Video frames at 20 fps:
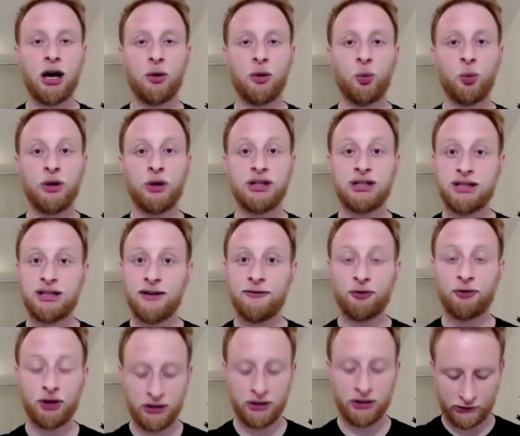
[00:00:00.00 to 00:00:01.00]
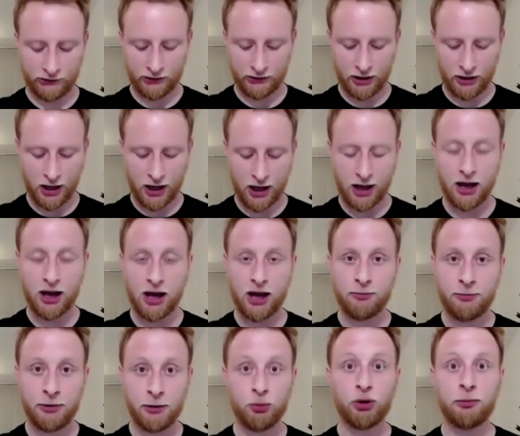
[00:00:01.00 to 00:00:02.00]
with different
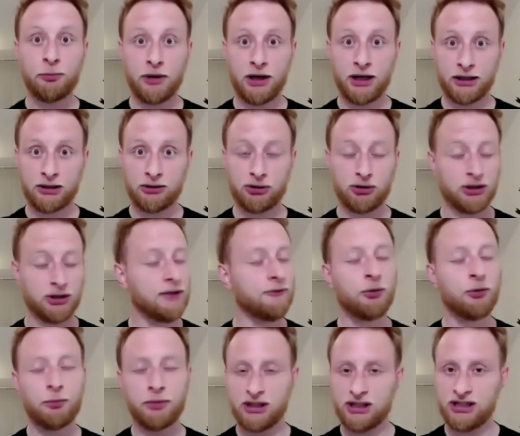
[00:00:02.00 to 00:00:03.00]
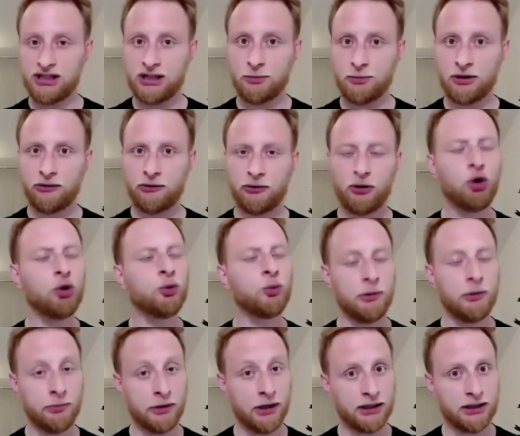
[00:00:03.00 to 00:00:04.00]
people with Parkinson's, different participants, all
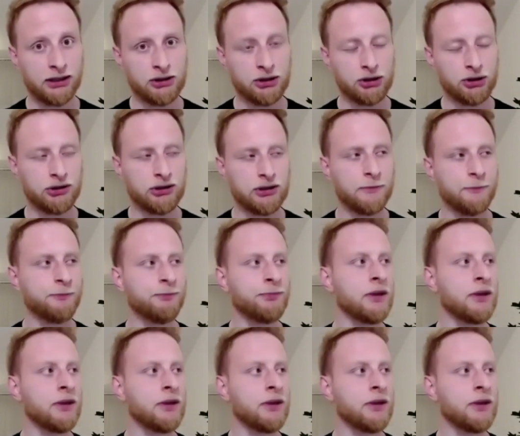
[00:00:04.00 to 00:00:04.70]
with Parkinson's.